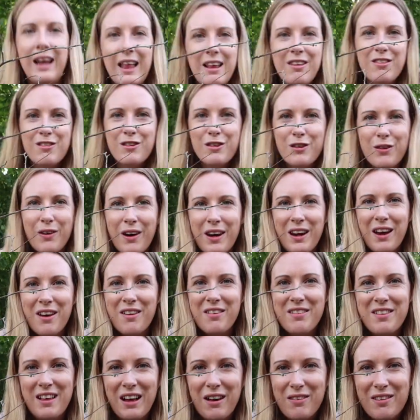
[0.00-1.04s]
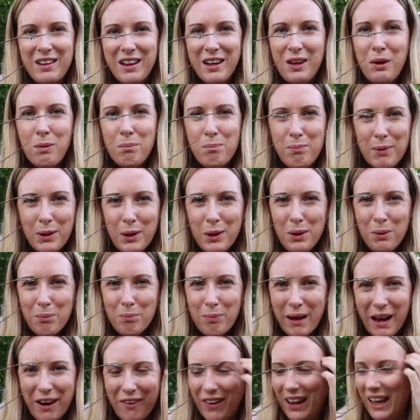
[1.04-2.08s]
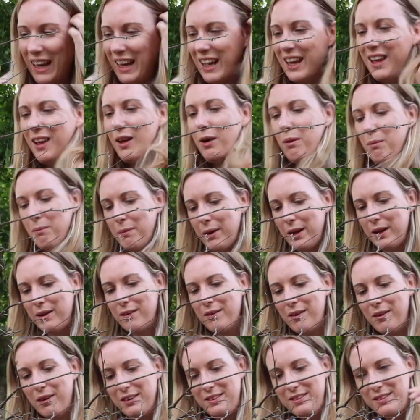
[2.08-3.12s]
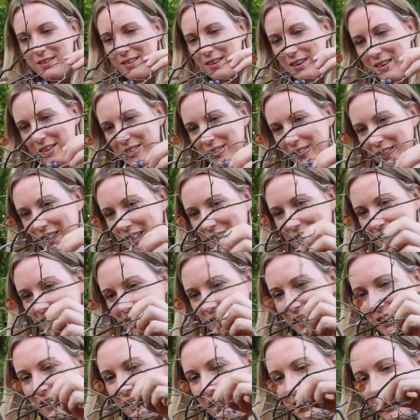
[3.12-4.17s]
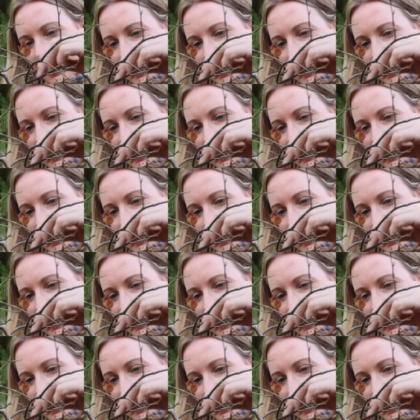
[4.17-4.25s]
Let's try ourselves a little blueberry. Oh my gosh, so excited.